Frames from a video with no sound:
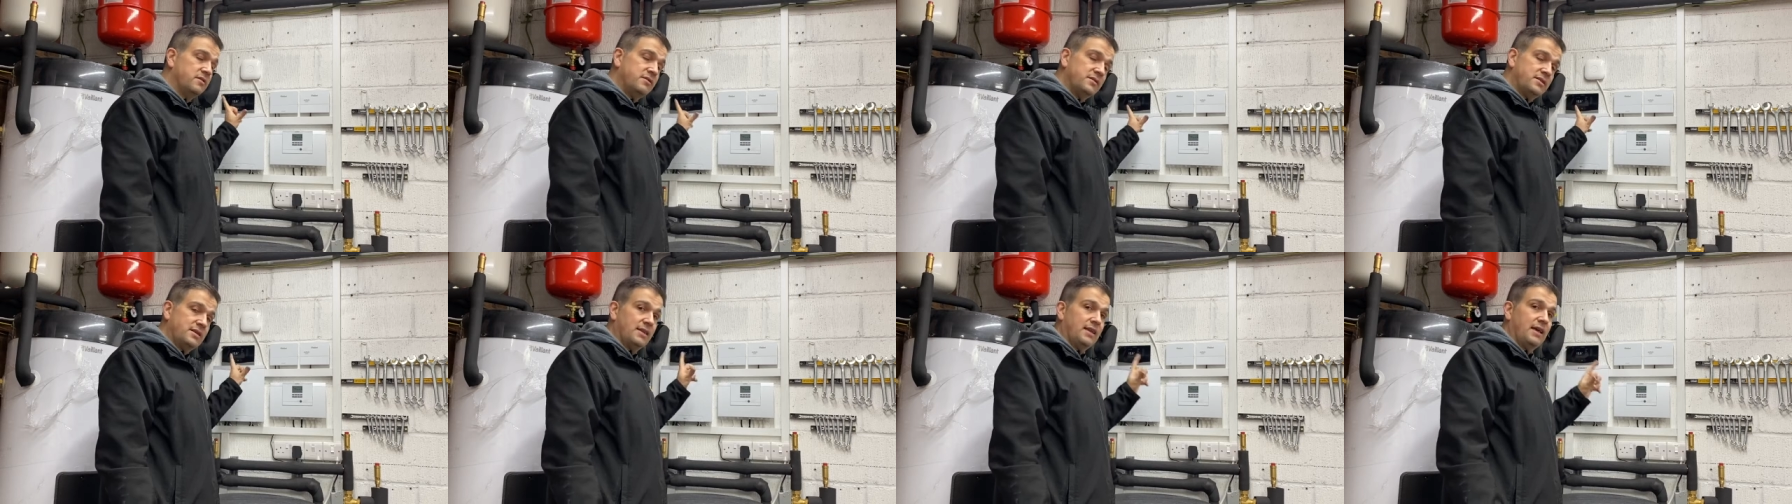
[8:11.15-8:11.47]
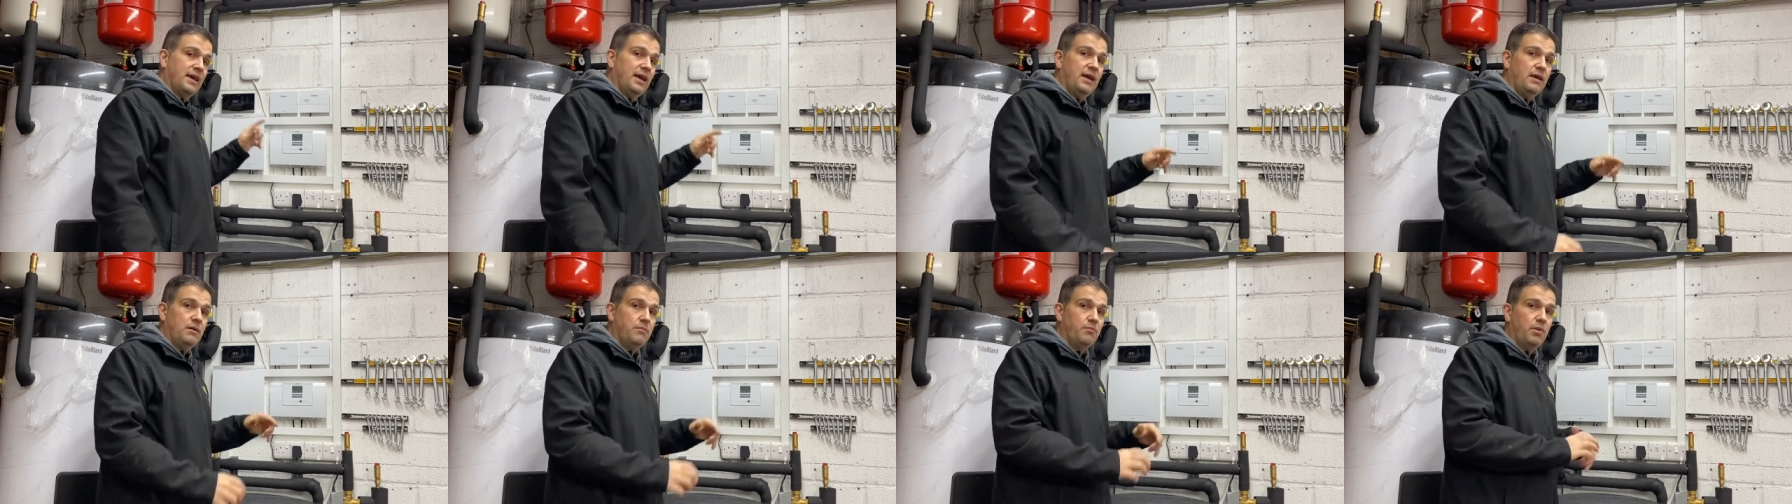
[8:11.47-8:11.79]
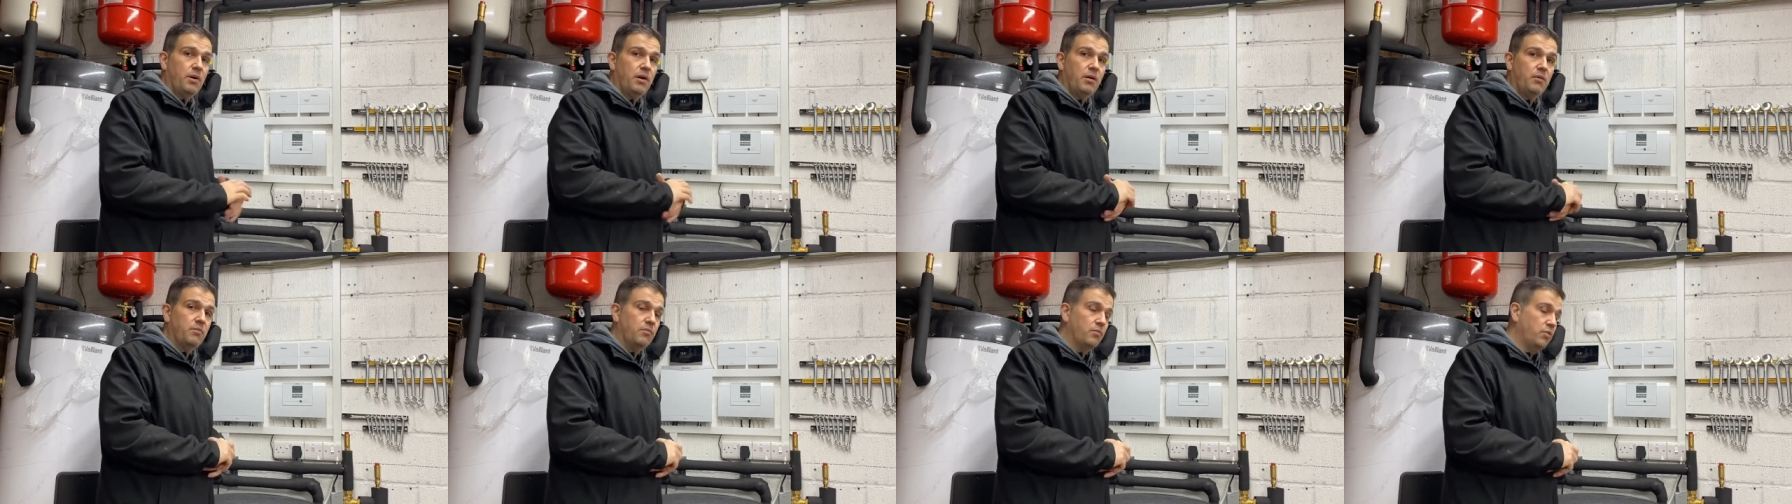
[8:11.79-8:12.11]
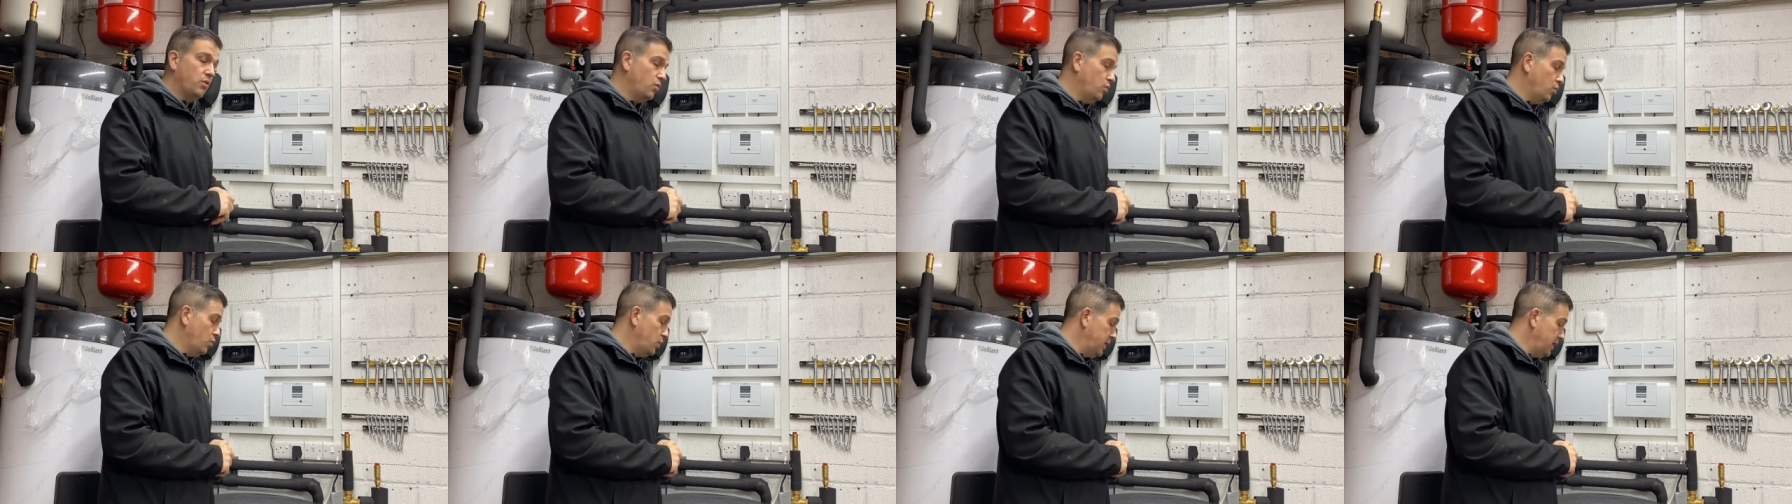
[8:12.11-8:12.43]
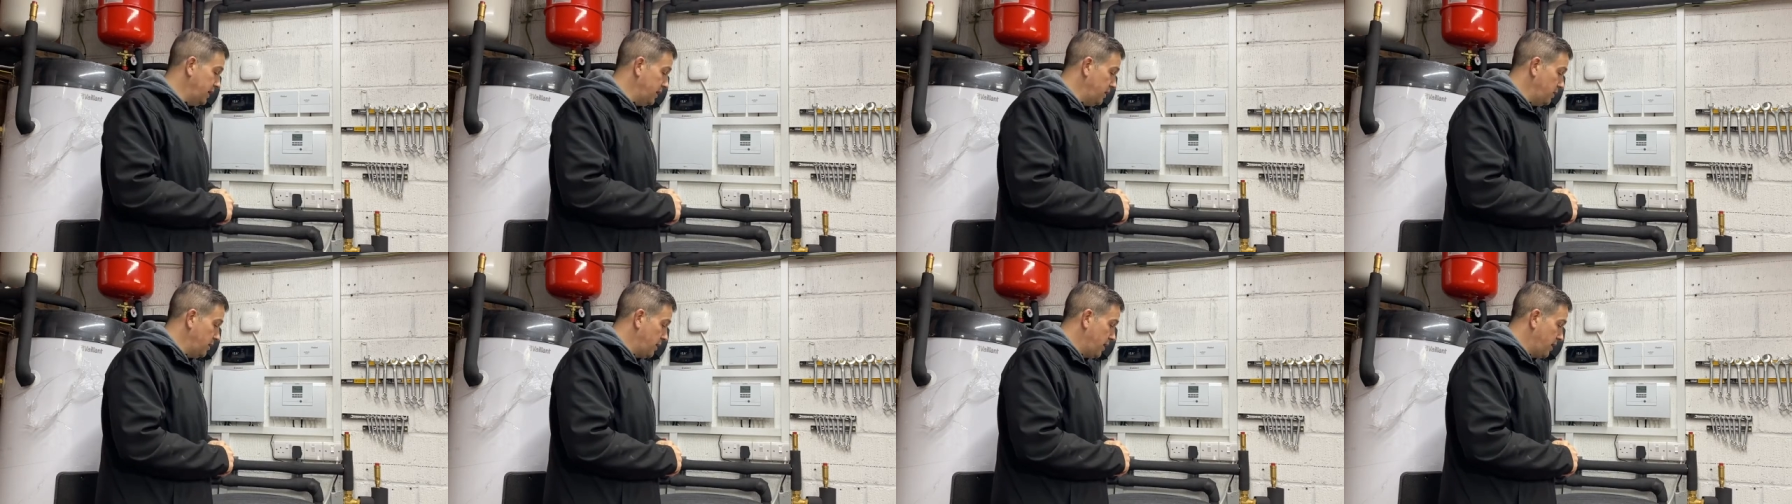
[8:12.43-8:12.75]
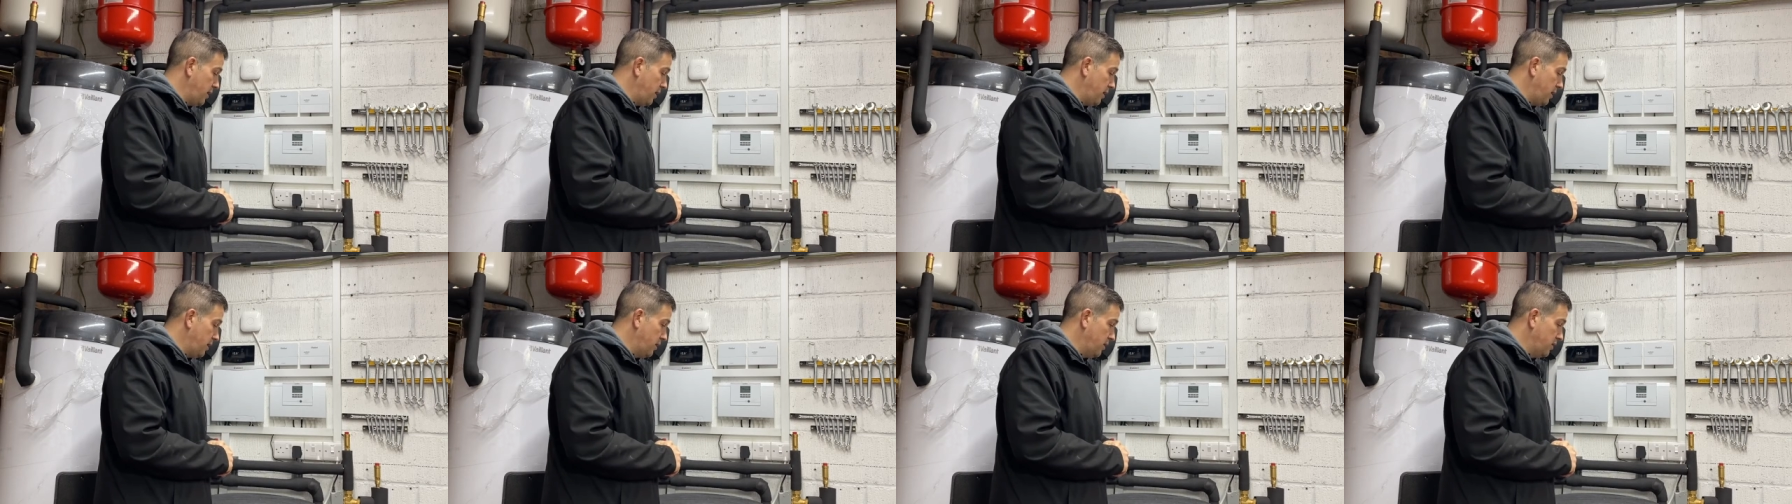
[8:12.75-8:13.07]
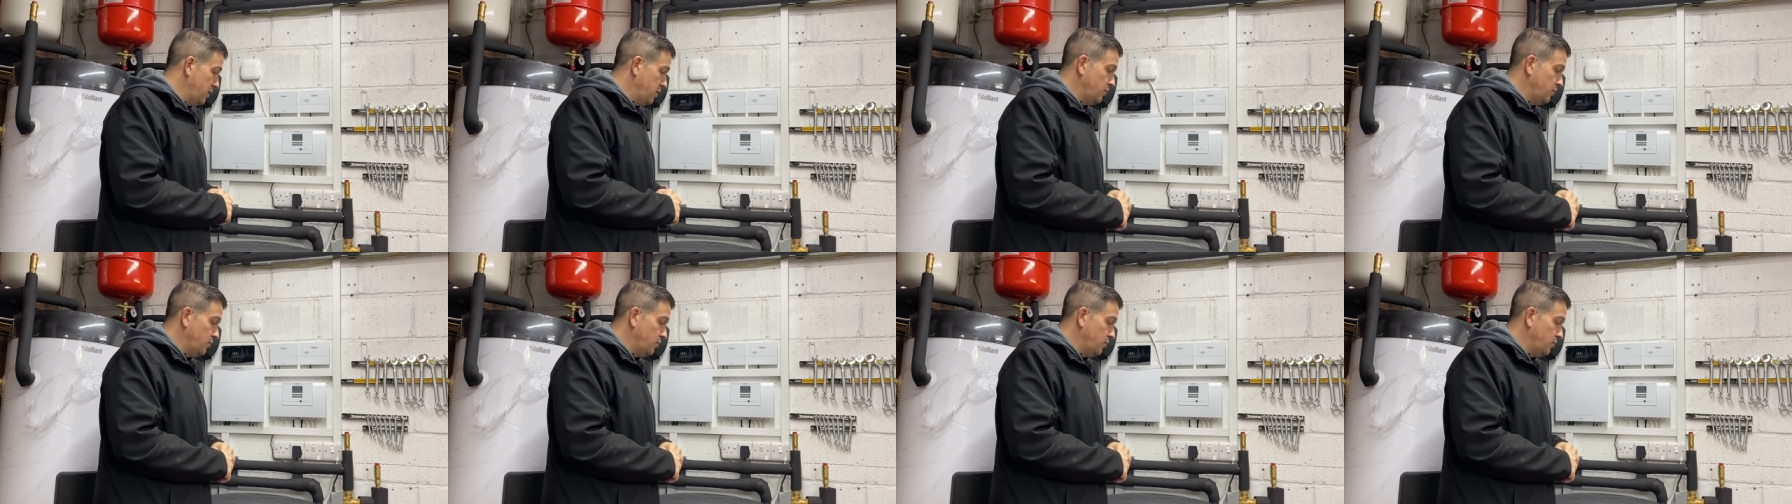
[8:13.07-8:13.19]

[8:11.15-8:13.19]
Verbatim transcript: to the heat pump, we uh,